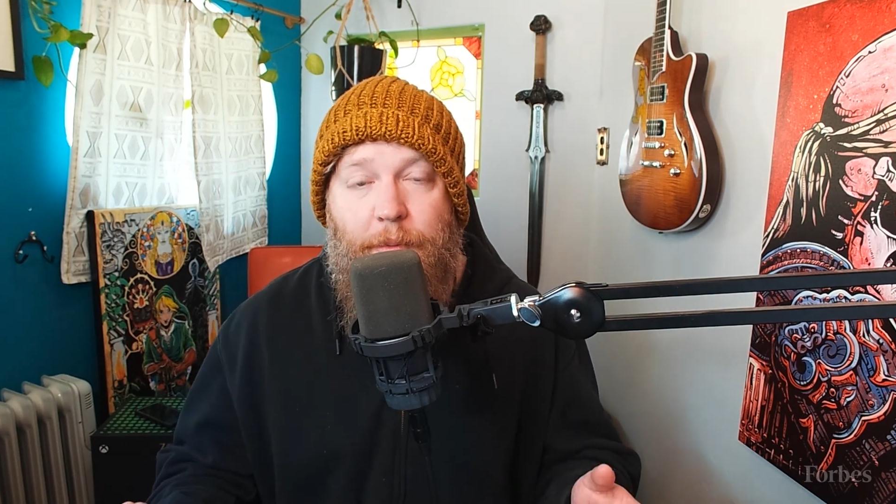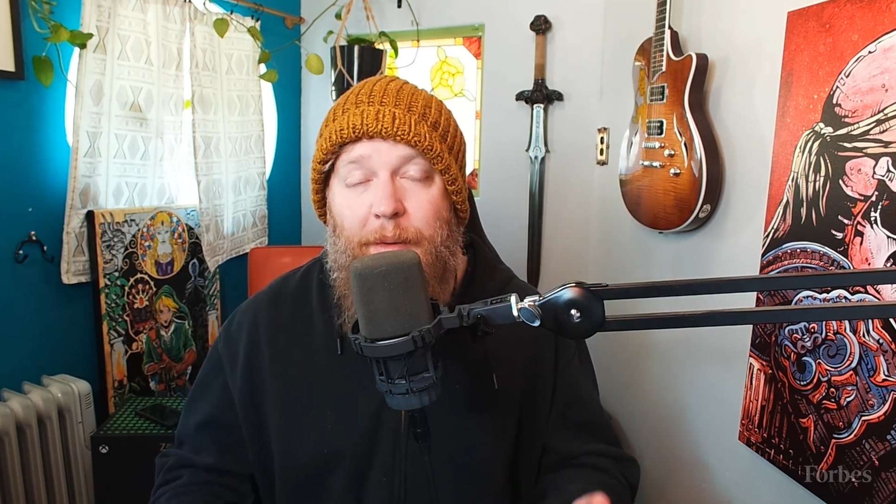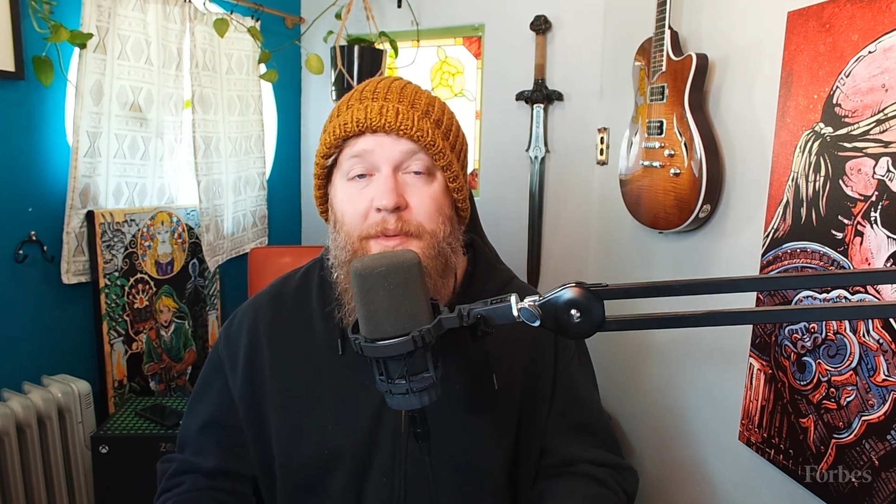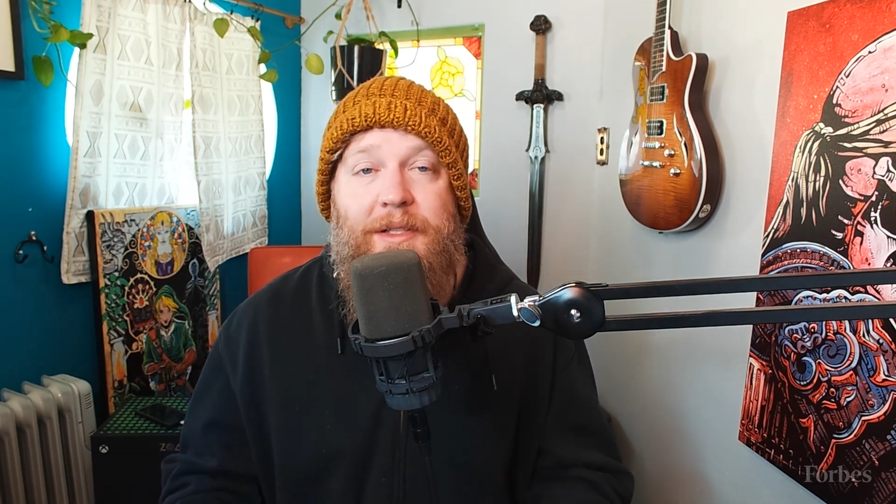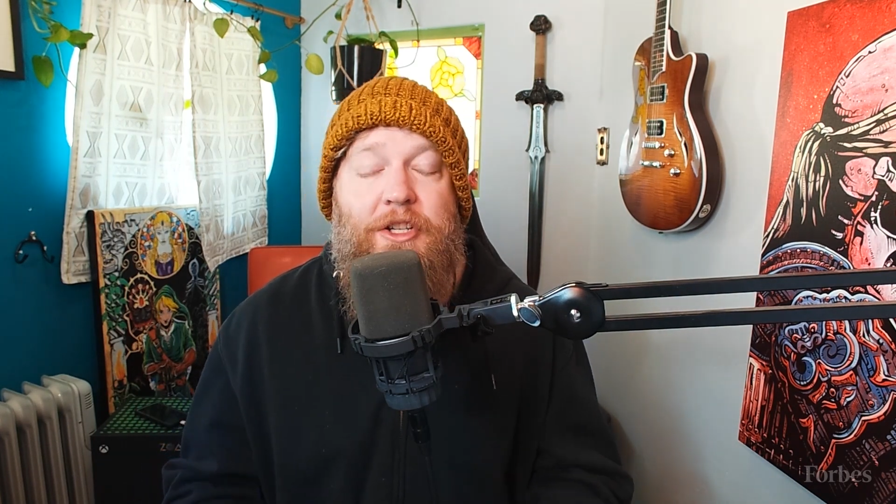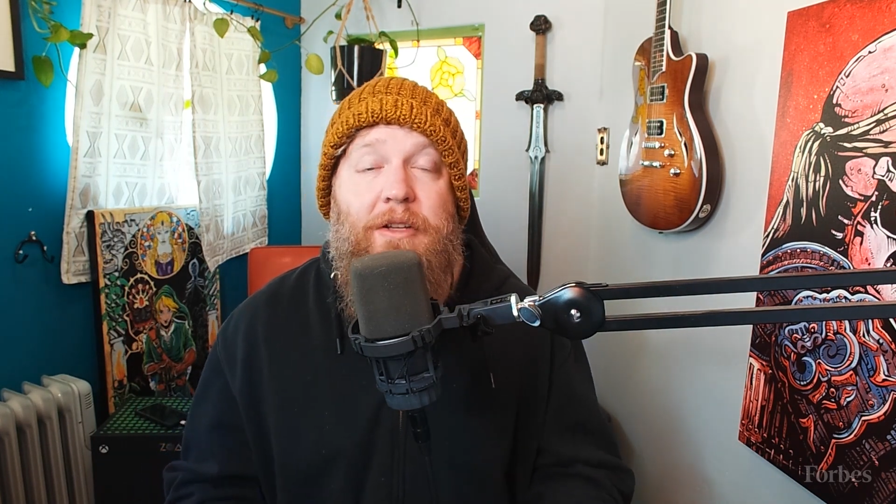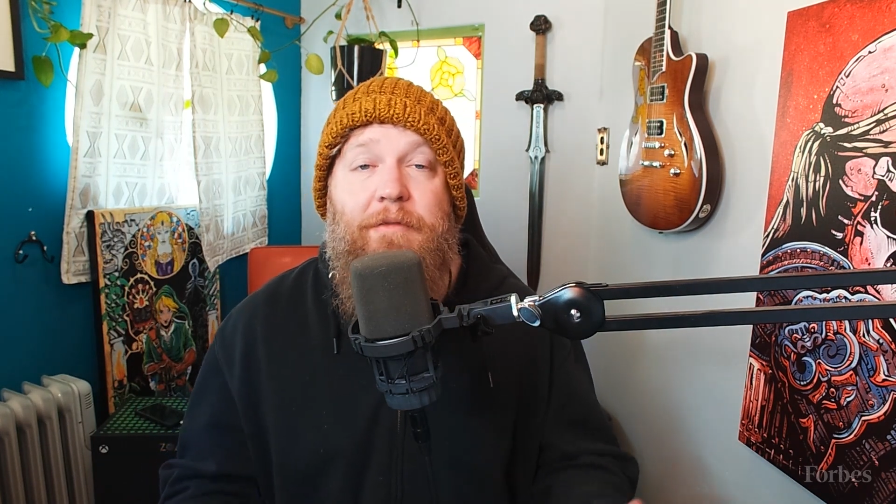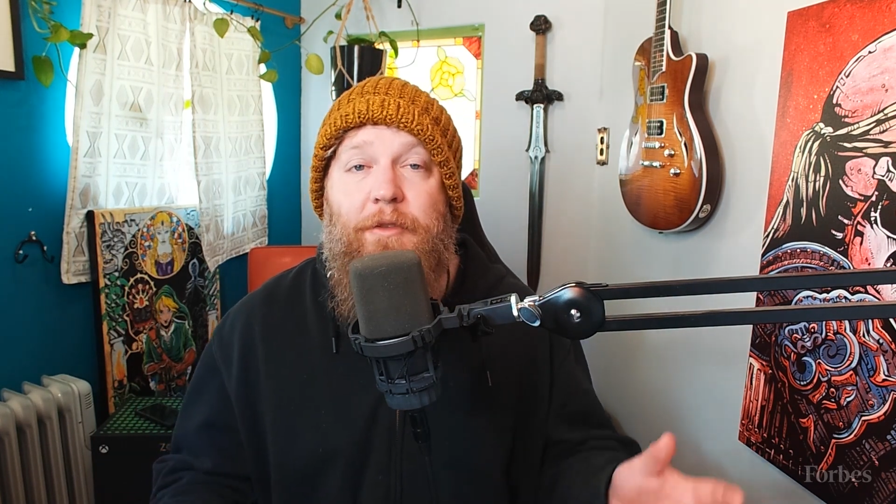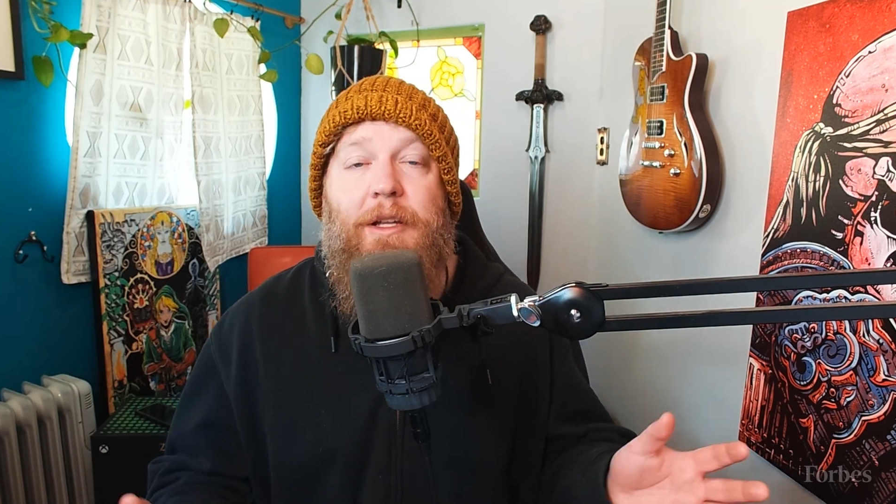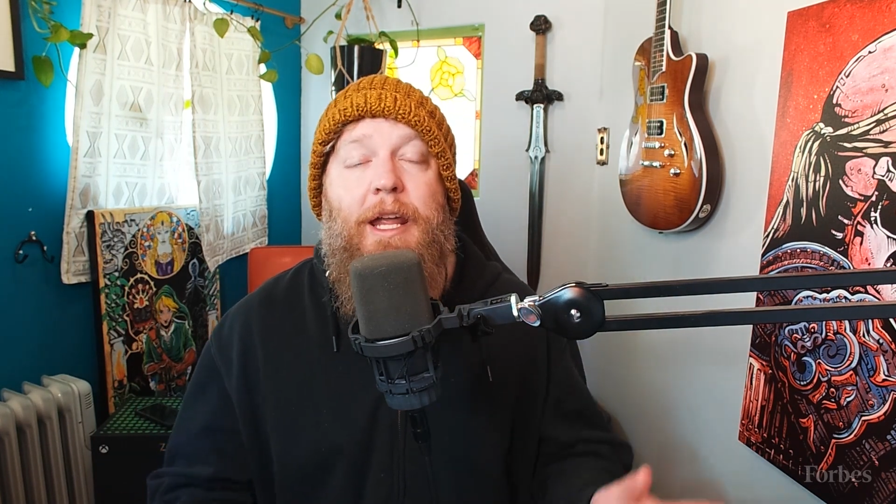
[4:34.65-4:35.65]

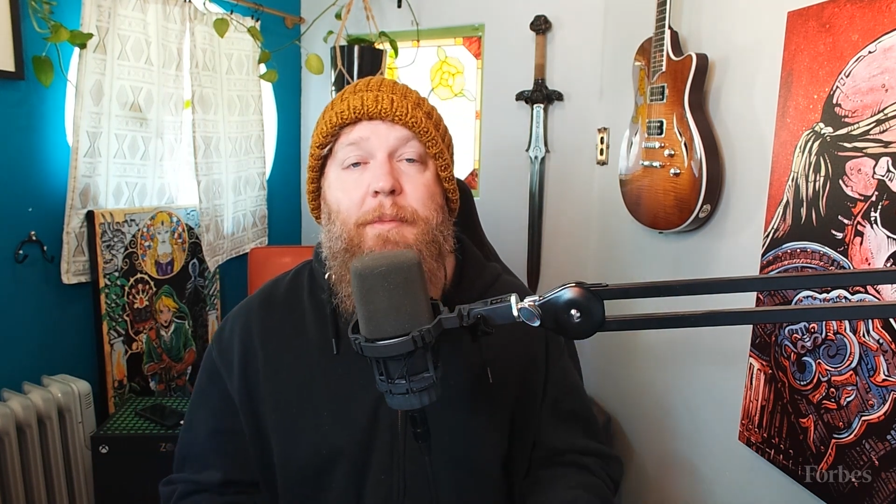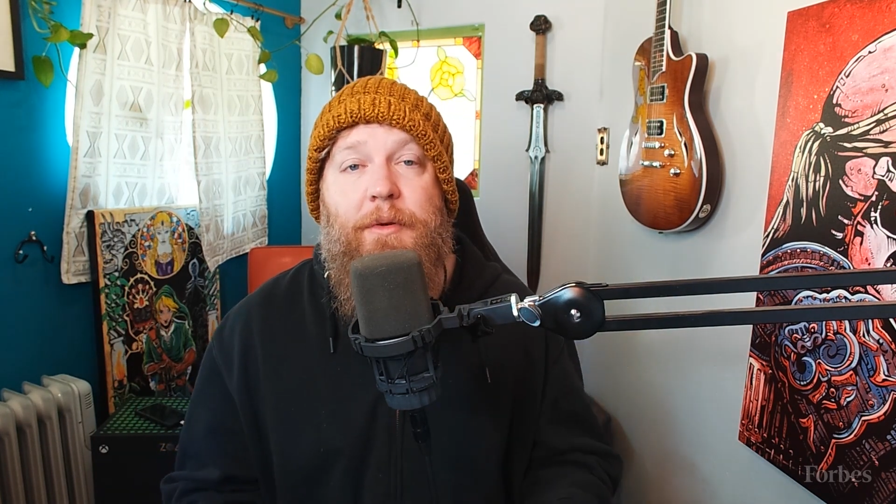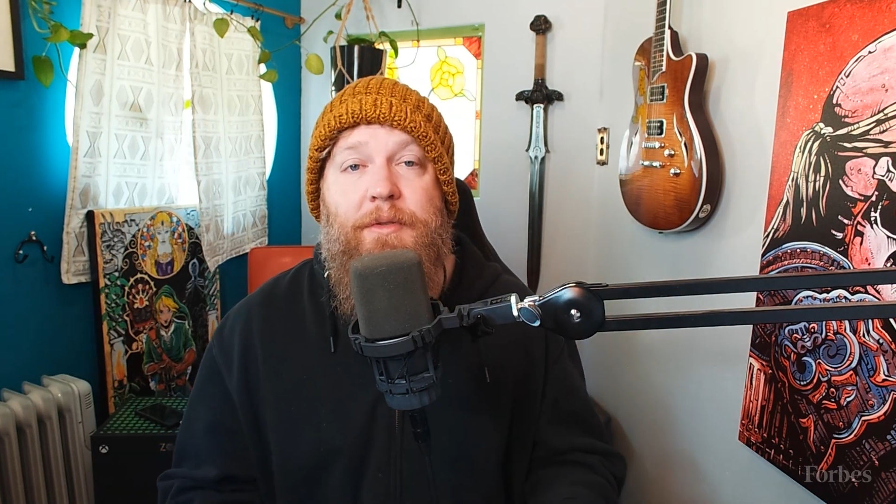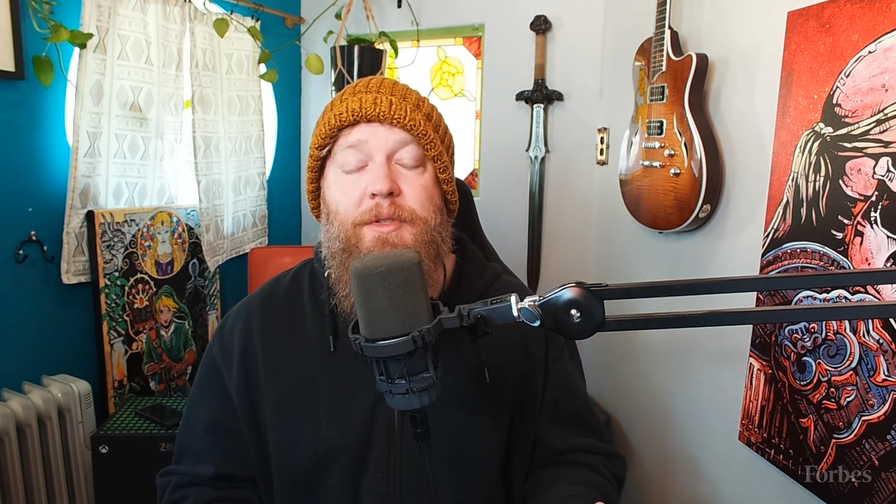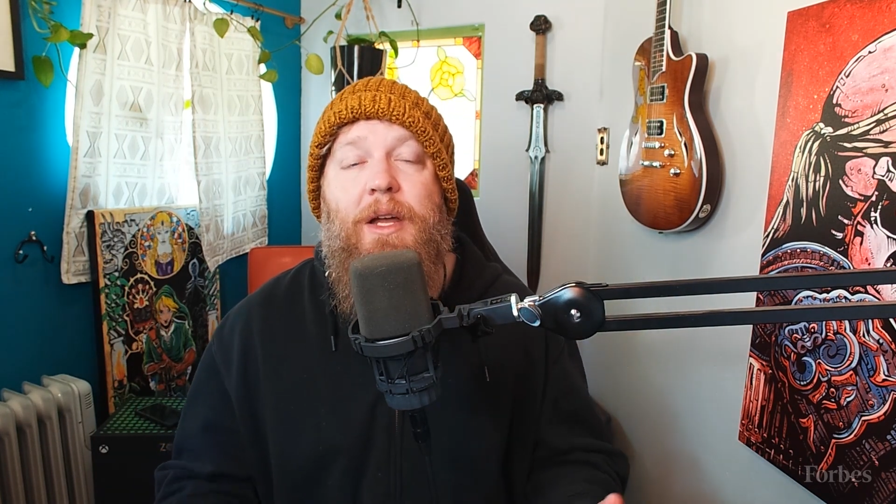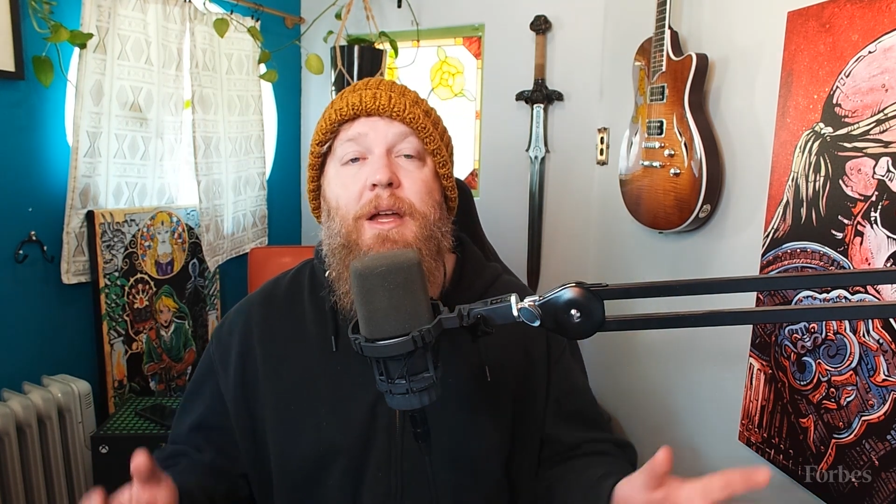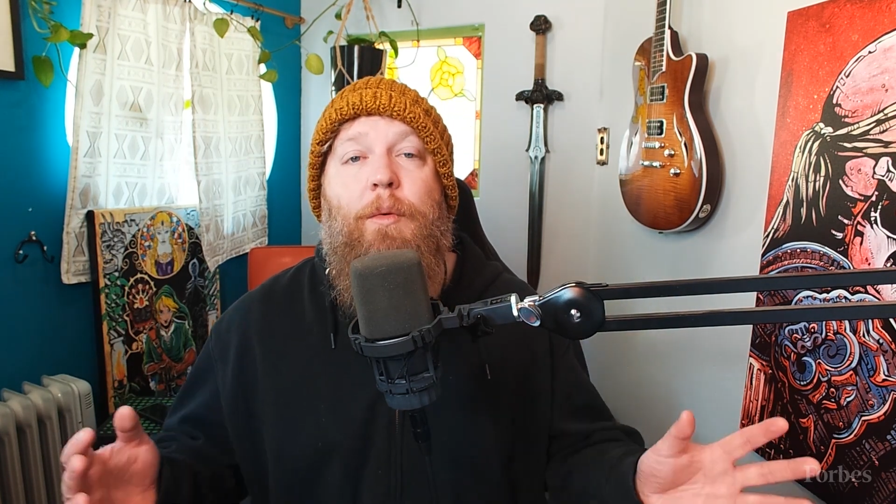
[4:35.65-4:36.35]
proposition for gamers